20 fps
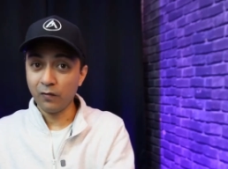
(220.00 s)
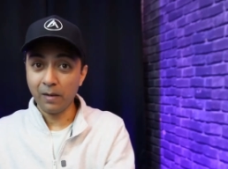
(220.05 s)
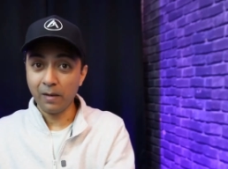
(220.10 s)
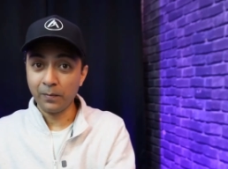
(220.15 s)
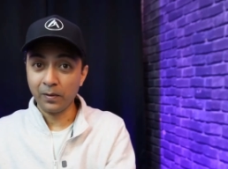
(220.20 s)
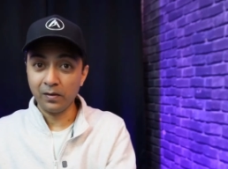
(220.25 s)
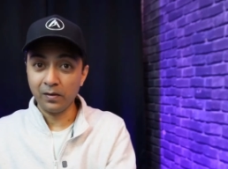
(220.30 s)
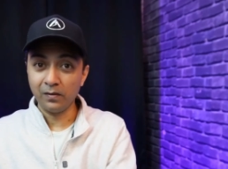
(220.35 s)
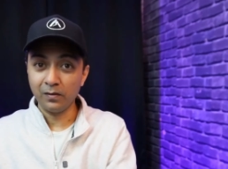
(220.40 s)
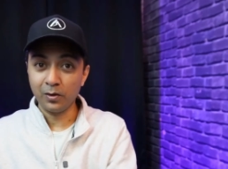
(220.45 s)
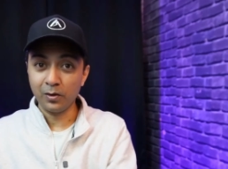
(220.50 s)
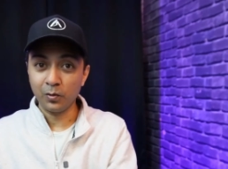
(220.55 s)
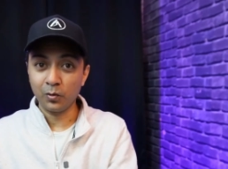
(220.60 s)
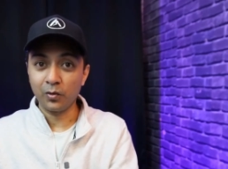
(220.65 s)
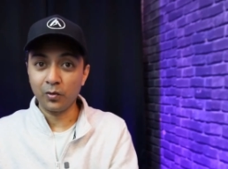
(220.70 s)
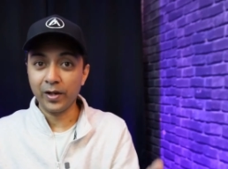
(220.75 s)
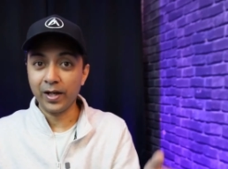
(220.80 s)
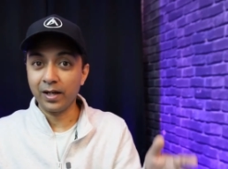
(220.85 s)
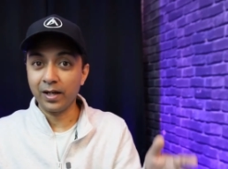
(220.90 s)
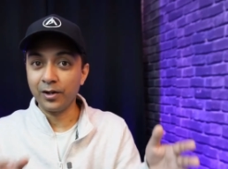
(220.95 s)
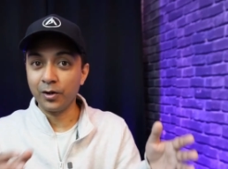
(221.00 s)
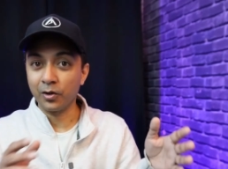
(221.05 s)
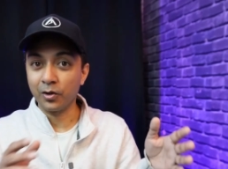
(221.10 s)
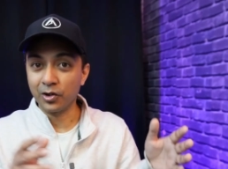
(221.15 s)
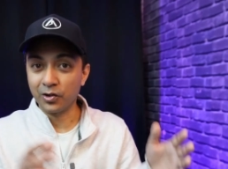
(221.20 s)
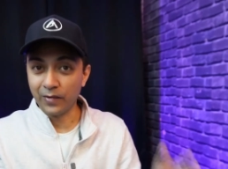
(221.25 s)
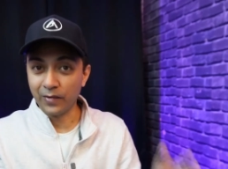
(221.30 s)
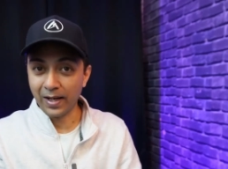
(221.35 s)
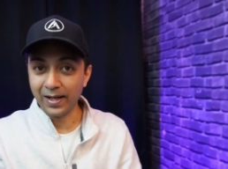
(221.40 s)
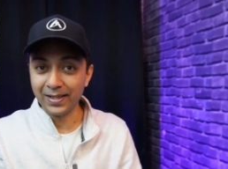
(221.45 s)
weapon to create your
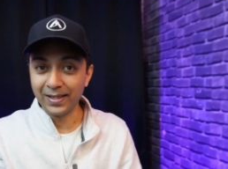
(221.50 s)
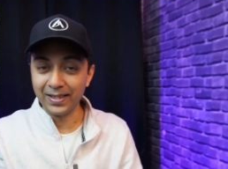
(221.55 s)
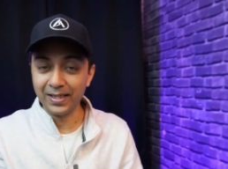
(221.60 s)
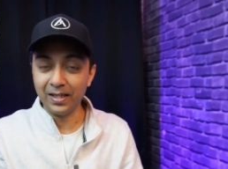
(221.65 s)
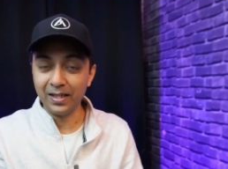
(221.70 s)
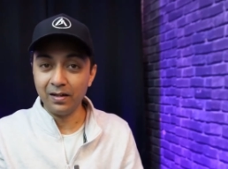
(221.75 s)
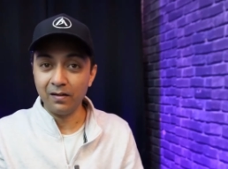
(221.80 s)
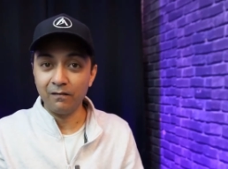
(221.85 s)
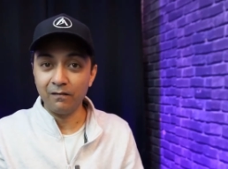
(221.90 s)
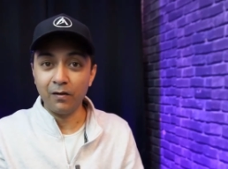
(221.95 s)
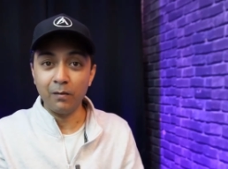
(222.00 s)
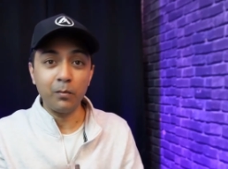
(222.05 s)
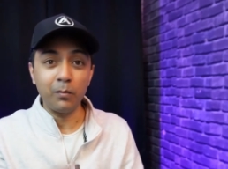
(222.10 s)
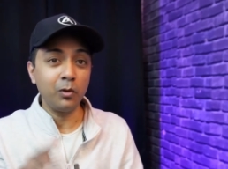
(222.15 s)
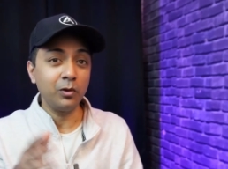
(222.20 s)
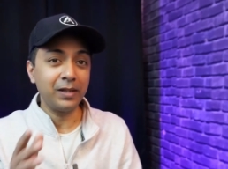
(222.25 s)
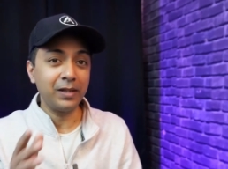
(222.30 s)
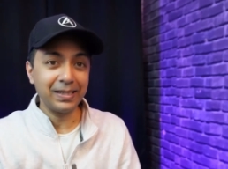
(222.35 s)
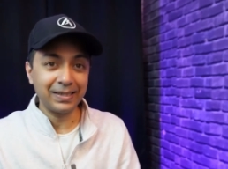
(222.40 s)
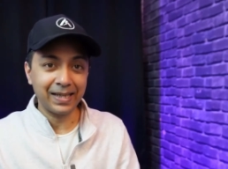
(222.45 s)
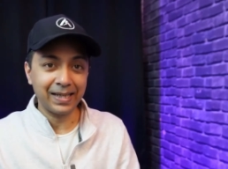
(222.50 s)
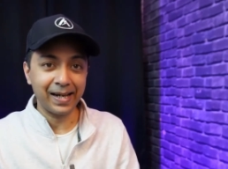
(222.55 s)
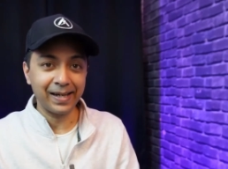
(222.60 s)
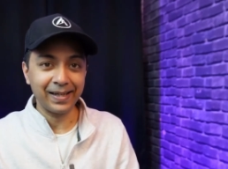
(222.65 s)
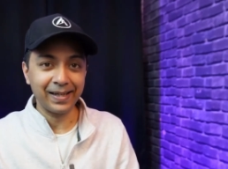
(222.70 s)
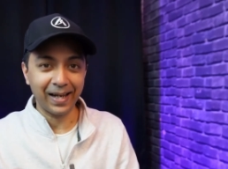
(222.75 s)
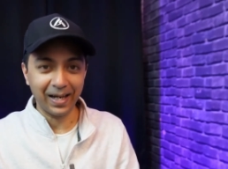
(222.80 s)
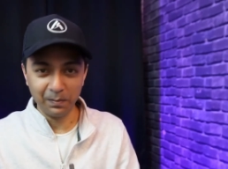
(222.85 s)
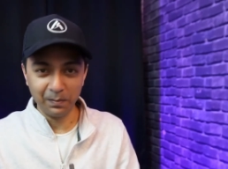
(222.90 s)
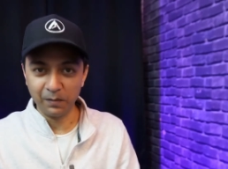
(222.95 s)
strategy for both
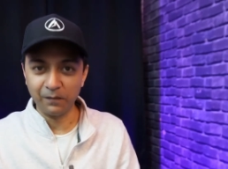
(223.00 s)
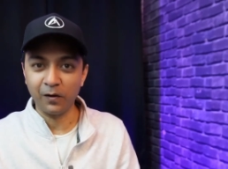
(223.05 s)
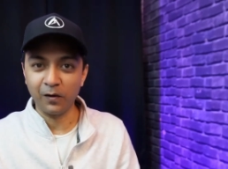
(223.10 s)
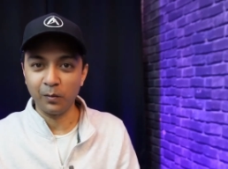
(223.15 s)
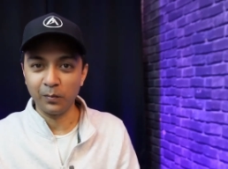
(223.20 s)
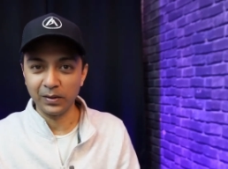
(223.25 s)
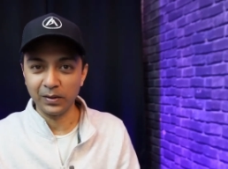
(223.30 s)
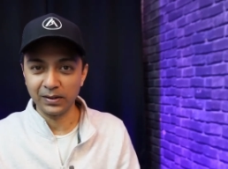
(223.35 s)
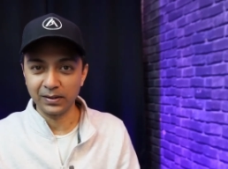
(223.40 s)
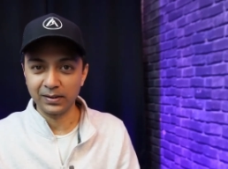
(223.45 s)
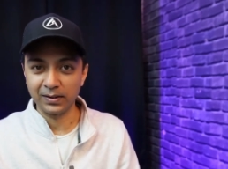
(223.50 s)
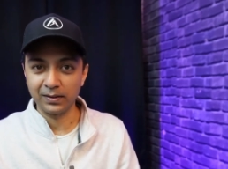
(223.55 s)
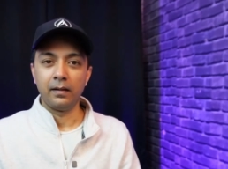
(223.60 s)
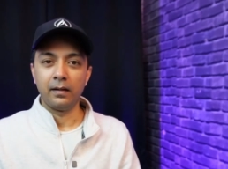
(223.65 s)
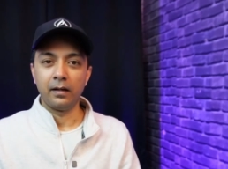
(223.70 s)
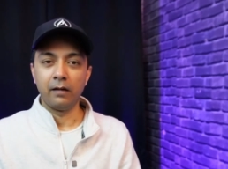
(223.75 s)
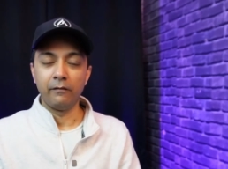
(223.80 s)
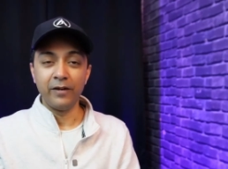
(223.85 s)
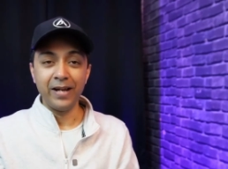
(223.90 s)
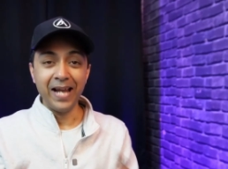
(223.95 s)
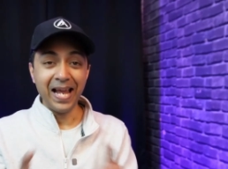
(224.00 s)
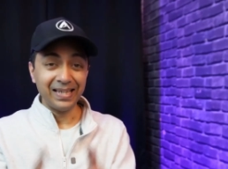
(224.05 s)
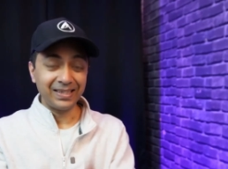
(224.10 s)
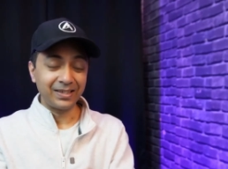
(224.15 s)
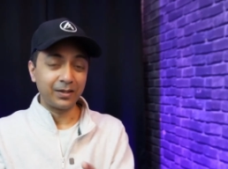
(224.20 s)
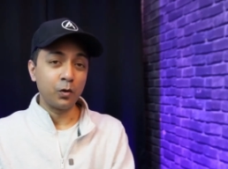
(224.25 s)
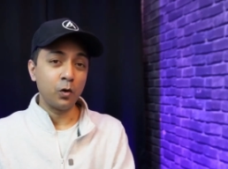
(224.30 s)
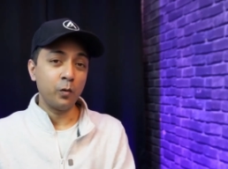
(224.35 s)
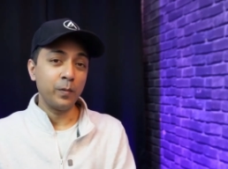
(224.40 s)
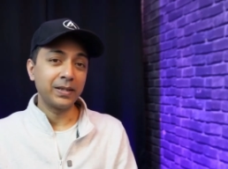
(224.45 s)
design and performance. Our next Chrome